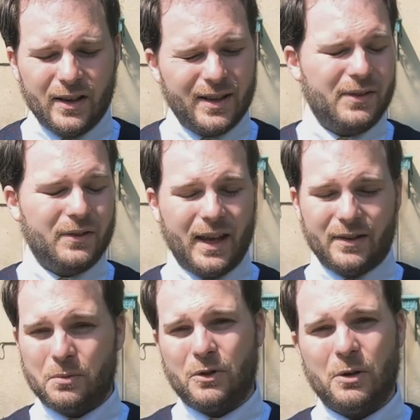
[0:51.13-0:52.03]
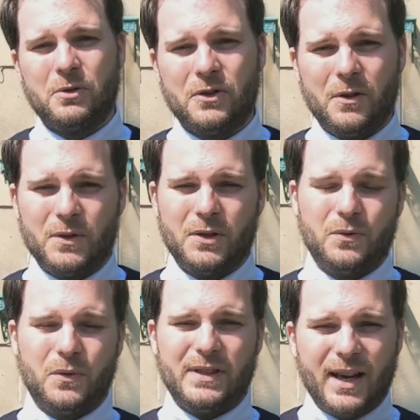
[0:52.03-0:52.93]
You can even get subscription
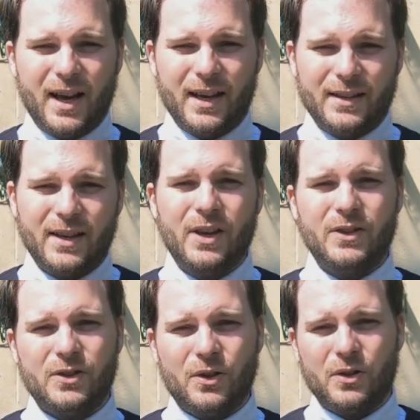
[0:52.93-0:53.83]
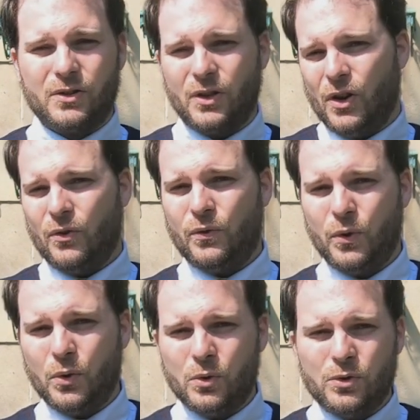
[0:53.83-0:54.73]
services for ties, socks,
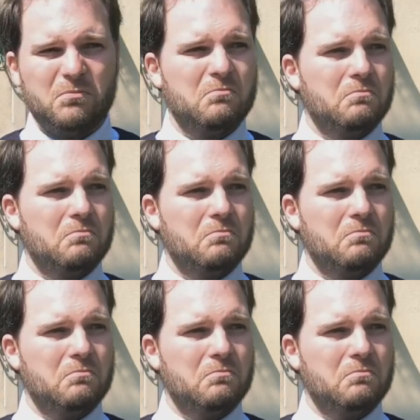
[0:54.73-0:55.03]
food,